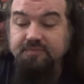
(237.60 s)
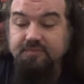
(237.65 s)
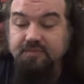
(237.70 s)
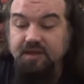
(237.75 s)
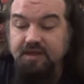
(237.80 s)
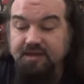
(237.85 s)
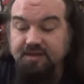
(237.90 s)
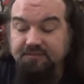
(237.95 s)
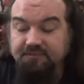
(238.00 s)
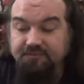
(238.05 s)

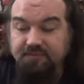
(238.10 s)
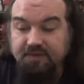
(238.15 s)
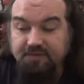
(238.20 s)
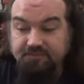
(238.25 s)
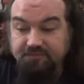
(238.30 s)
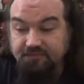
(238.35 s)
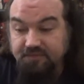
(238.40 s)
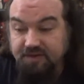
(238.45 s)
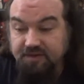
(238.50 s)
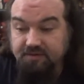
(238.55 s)
He
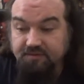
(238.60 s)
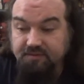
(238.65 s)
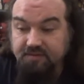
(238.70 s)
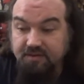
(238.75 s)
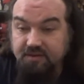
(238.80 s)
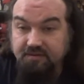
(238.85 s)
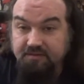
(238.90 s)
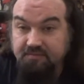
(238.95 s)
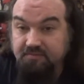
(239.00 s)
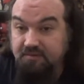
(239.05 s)
figures
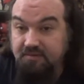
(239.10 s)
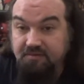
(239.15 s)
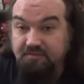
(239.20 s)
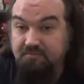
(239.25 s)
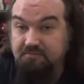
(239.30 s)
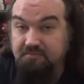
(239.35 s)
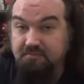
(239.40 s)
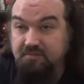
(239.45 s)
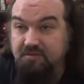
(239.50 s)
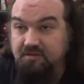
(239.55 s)
that
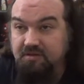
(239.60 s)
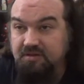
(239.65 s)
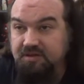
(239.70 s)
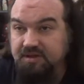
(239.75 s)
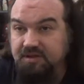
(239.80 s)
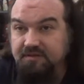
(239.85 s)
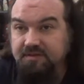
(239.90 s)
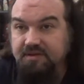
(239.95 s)
it's clear